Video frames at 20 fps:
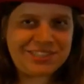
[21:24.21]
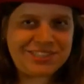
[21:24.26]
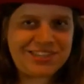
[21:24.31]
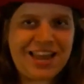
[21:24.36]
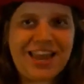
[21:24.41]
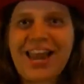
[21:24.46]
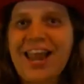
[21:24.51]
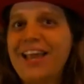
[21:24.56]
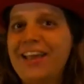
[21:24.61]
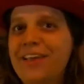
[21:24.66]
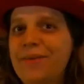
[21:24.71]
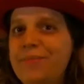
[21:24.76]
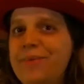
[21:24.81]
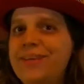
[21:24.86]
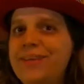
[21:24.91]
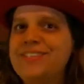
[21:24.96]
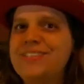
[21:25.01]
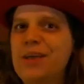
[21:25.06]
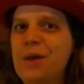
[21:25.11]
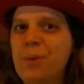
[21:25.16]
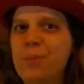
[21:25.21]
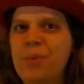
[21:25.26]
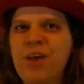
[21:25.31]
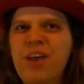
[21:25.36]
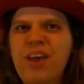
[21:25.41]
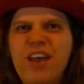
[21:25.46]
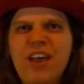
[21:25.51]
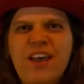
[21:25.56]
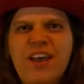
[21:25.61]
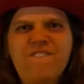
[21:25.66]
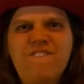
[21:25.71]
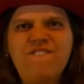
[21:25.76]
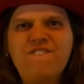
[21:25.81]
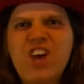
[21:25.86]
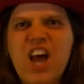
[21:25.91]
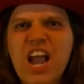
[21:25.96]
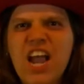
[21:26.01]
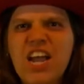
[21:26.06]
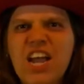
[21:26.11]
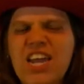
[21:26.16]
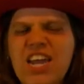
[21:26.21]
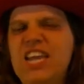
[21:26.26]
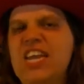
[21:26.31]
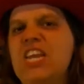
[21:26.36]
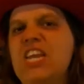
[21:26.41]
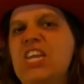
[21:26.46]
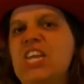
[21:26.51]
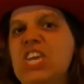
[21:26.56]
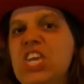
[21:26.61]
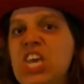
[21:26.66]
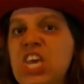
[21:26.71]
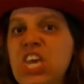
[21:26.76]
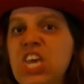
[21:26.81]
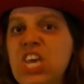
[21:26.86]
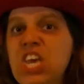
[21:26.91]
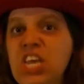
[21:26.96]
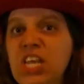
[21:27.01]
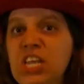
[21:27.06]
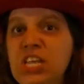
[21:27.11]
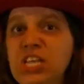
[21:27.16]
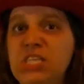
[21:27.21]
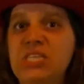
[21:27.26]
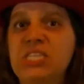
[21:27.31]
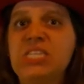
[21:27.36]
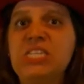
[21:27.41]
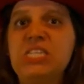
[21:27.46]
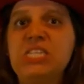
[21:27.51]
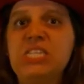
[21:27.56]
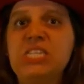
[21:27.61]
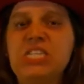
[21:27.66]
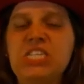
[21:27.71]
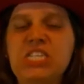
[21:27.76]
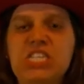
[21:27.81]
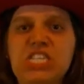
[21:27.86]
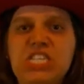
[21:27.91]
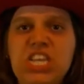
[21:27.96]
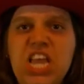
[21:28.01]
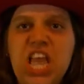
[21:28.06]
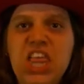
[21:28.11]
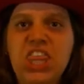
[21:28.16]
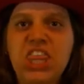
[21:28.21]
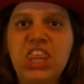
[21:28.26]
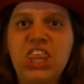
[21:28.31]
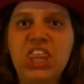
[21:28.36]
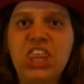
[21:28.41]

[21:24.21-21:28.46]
I like me some fighting and goons and death.